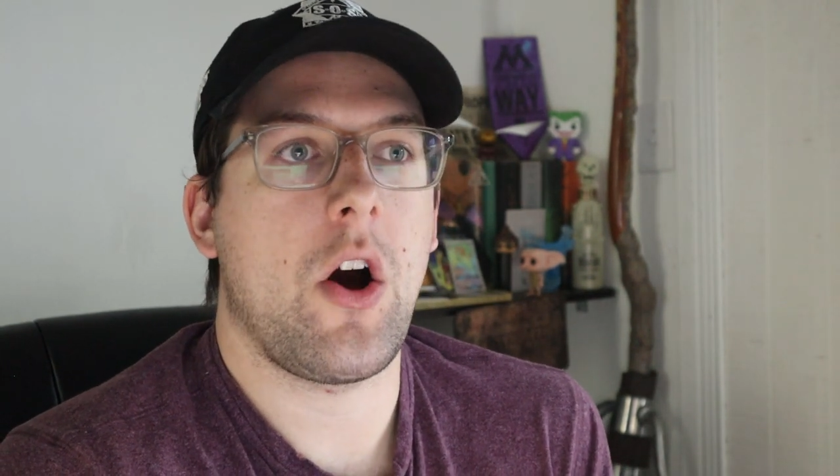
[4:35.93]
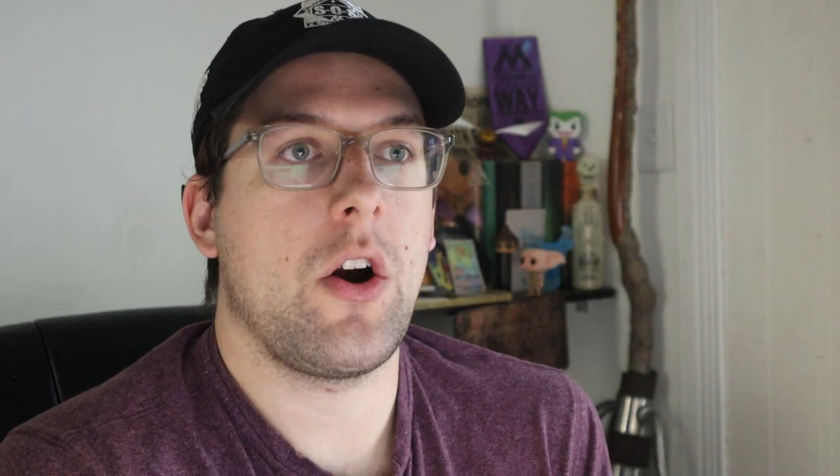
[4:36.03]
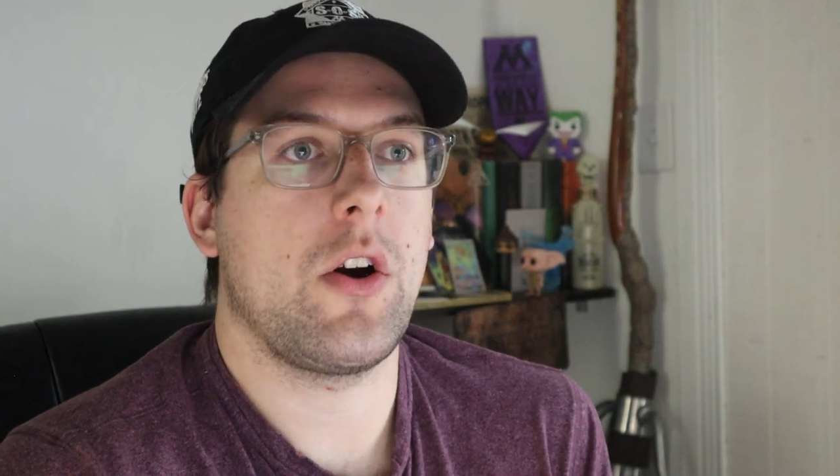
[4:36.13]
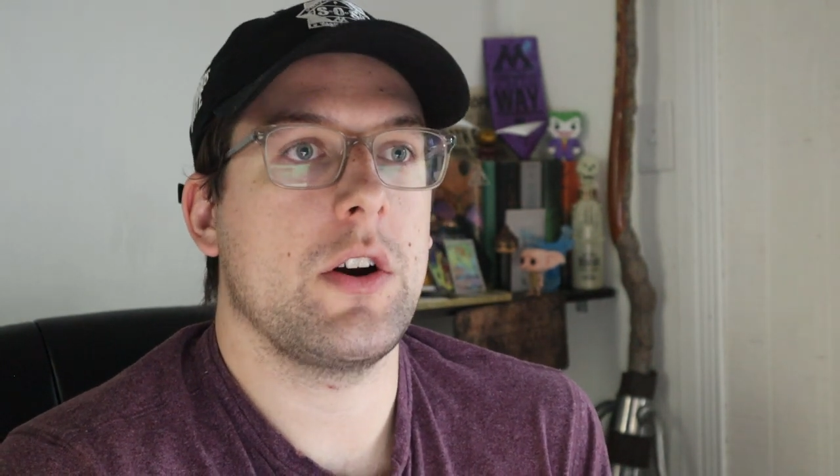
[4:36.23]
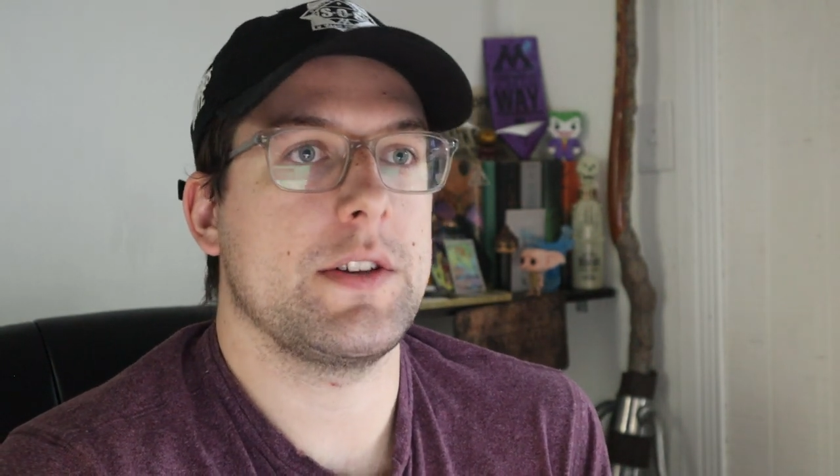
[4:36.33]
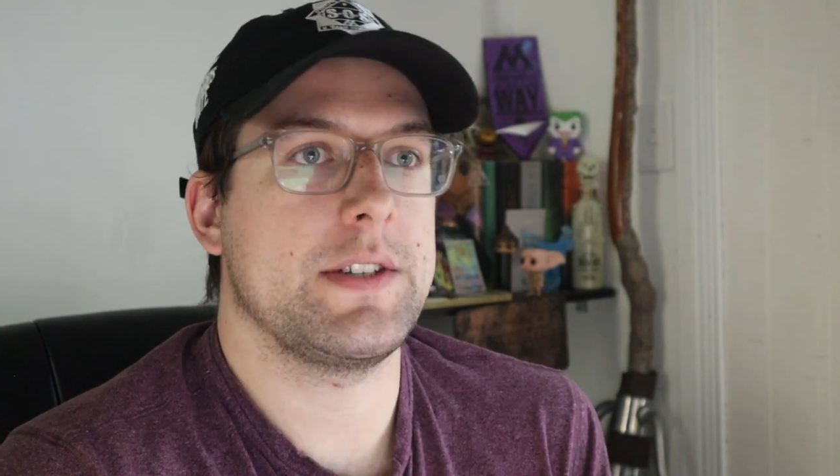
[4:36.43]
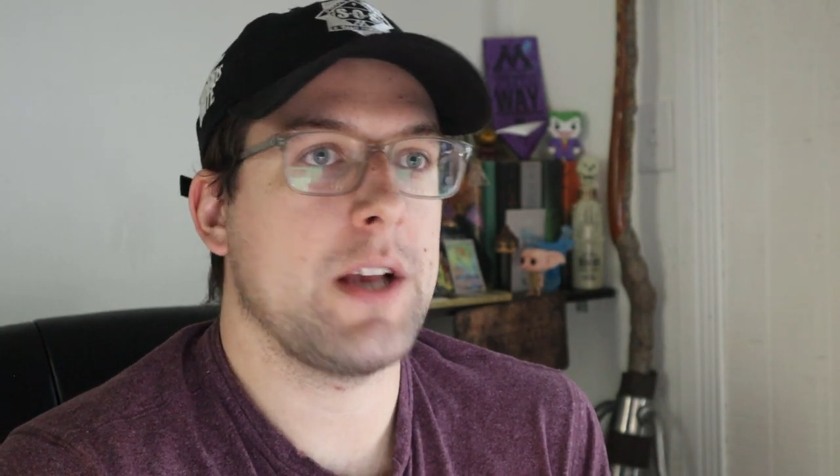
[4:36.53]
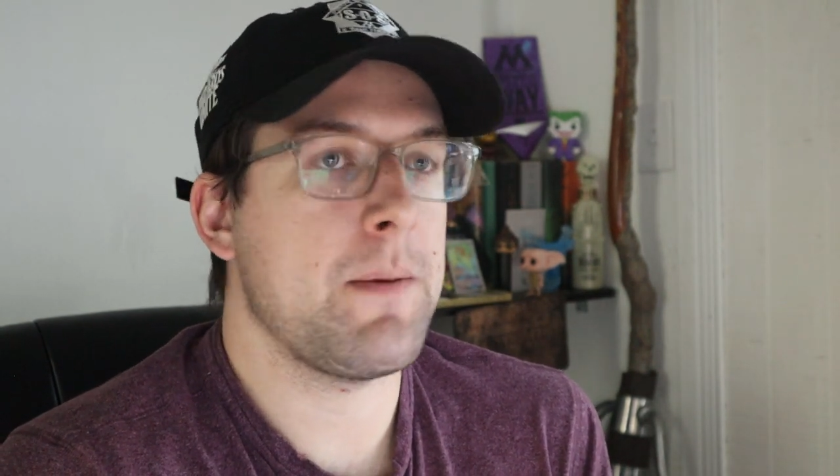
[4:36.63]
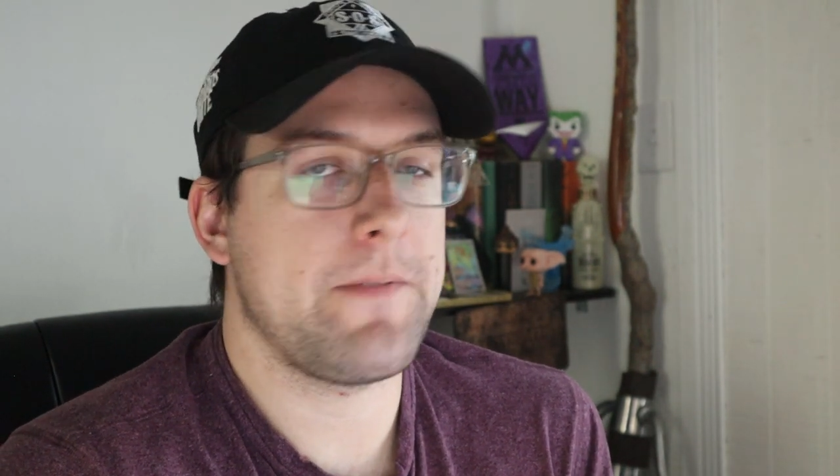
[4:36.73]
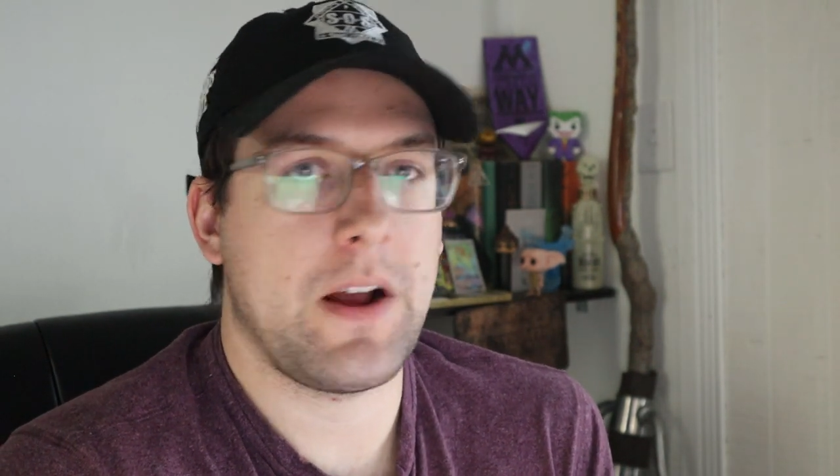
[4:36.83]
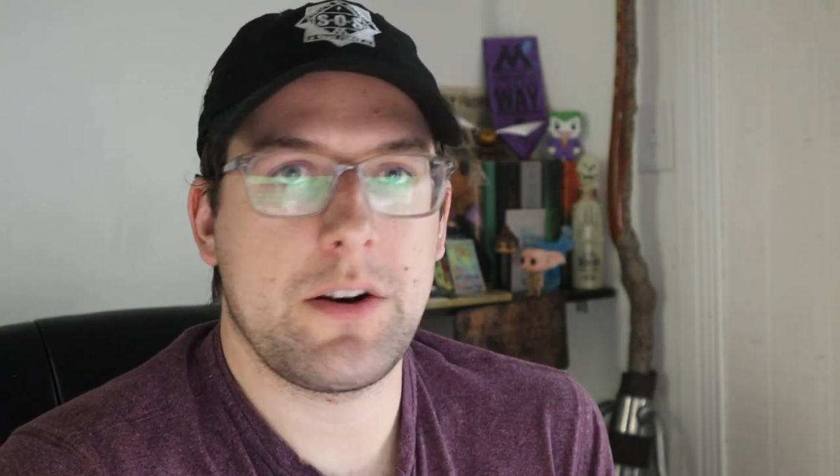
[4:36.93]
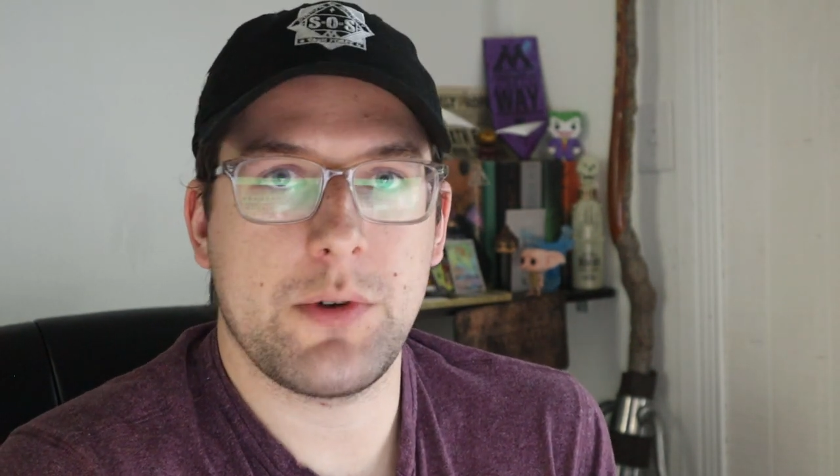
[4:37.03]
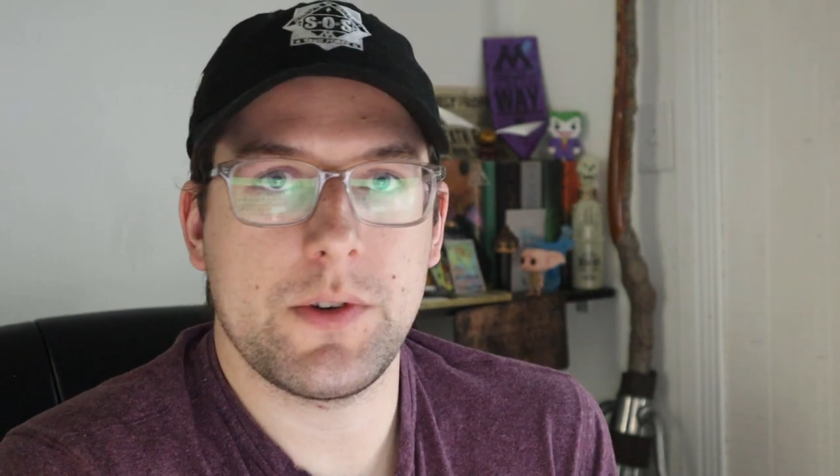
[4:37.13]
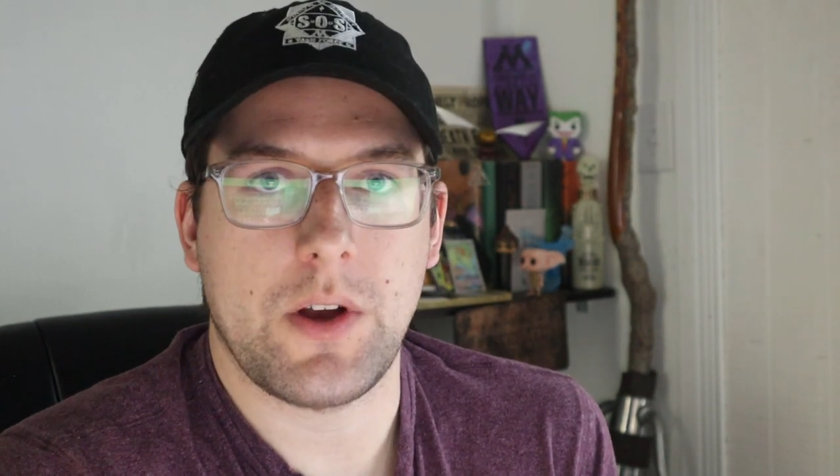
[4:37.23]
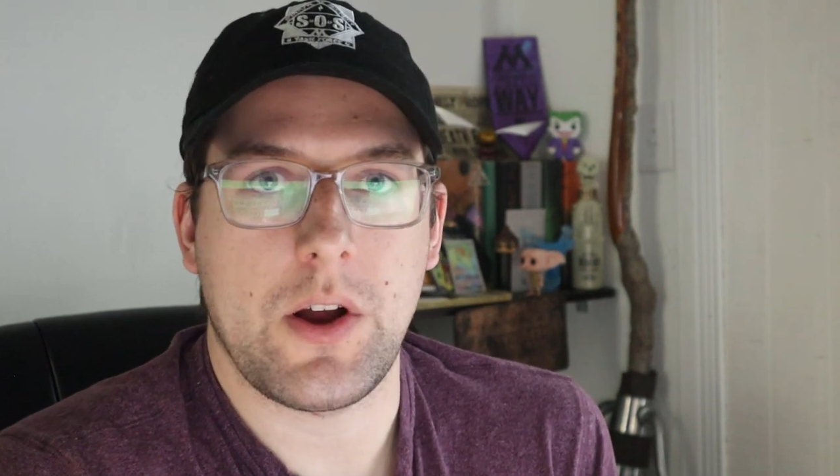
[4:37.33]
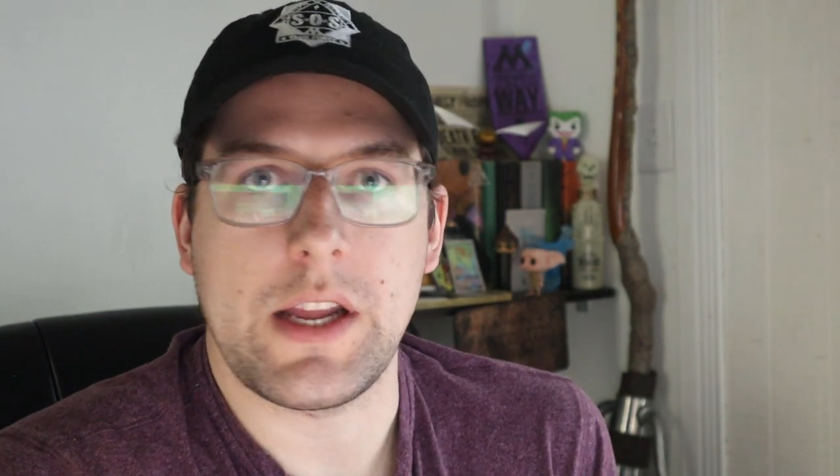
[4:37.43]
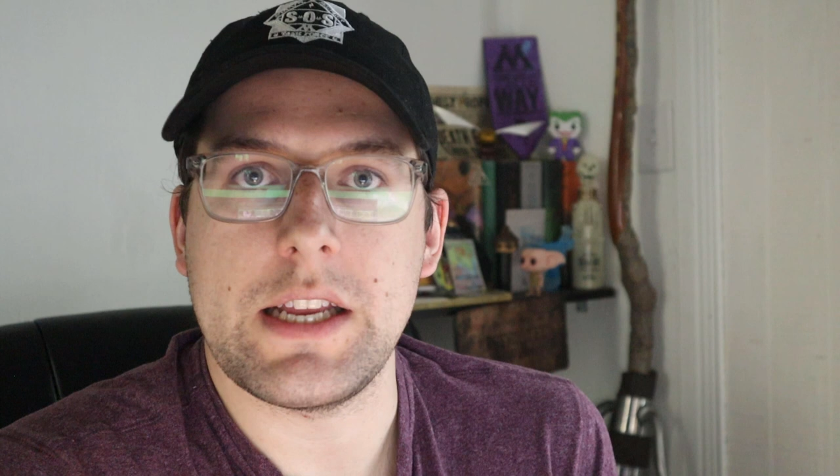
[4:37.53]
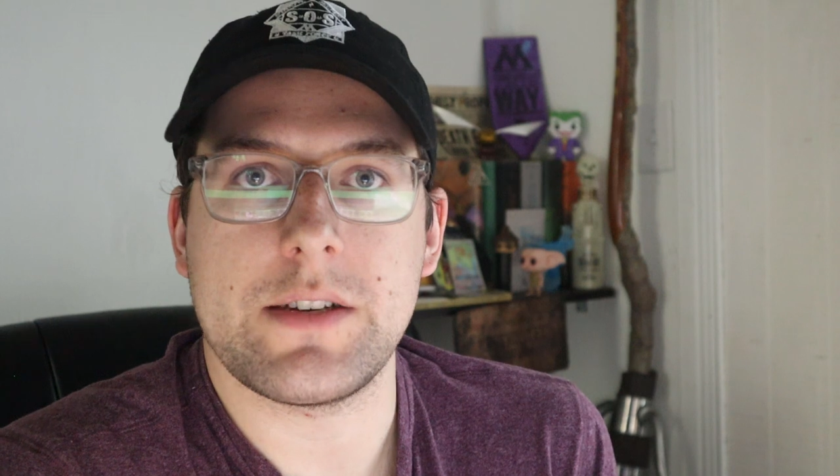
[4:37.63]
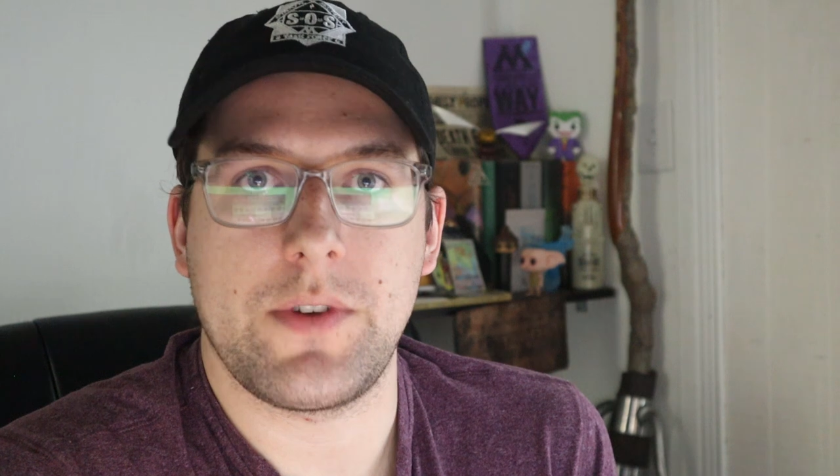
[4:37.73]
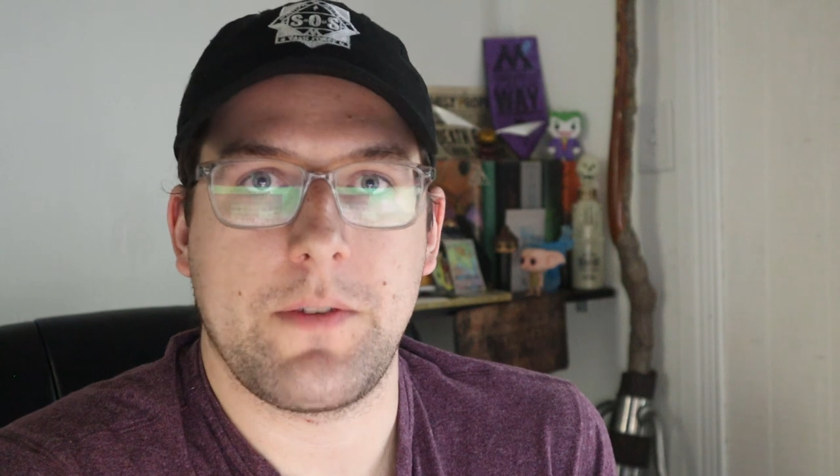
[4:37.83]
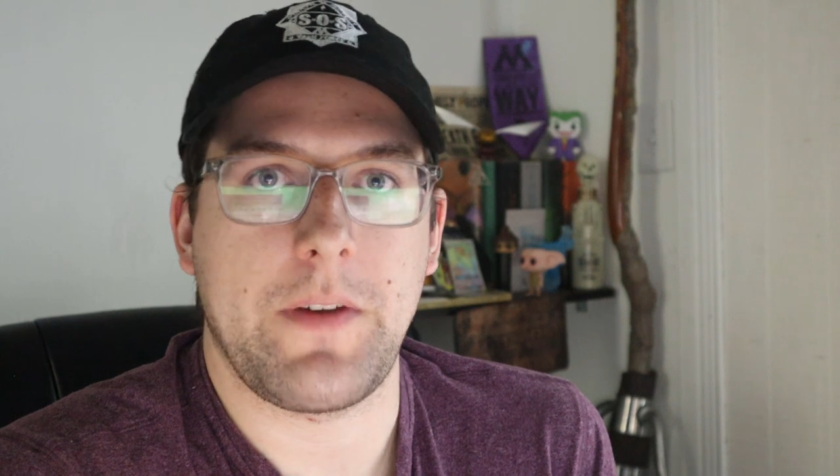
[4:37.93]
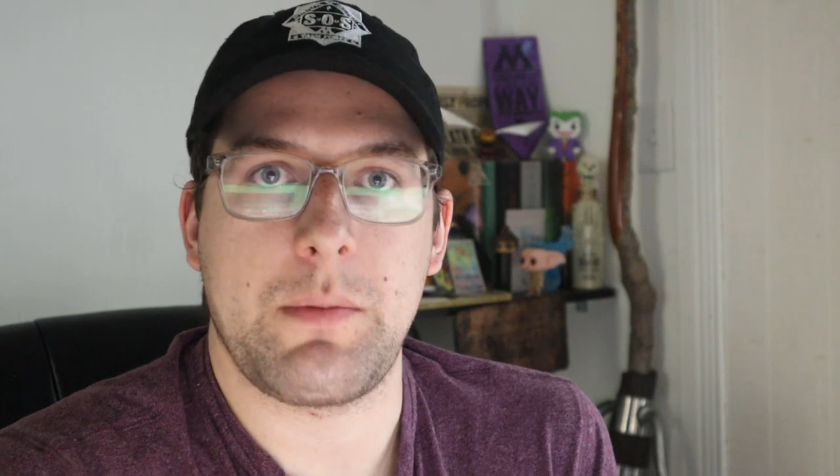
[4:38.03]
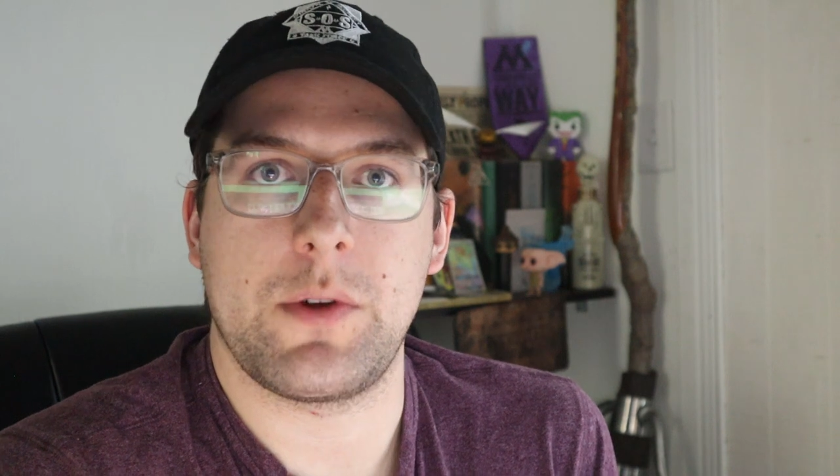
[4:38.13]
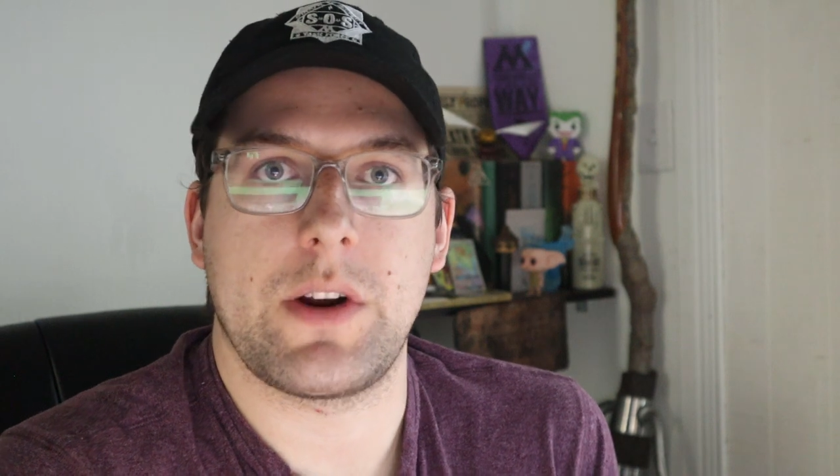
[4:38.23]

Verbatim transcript: are some Foundables on each of your family